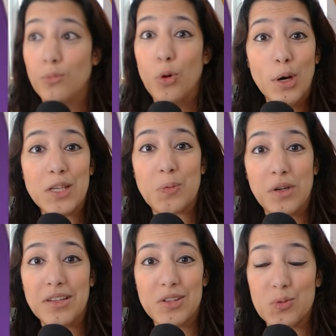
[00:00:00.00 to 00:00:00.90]
more
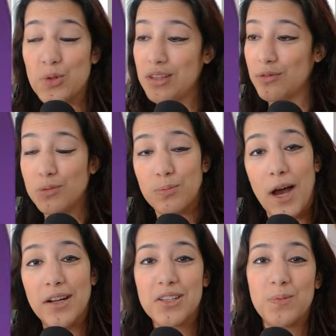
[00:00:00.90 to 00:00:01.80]
experiences with different
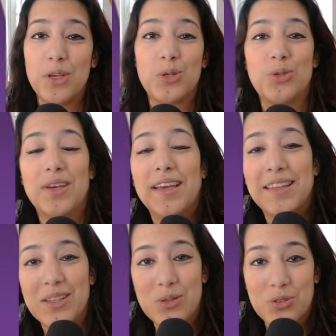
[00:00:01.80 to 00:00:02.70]
products, make sure to hit
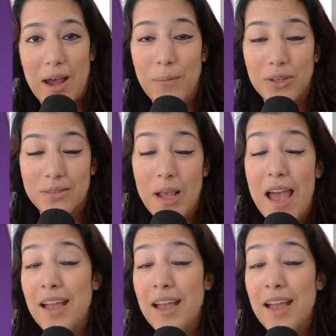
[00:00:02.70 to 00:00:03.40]
that subscribe button.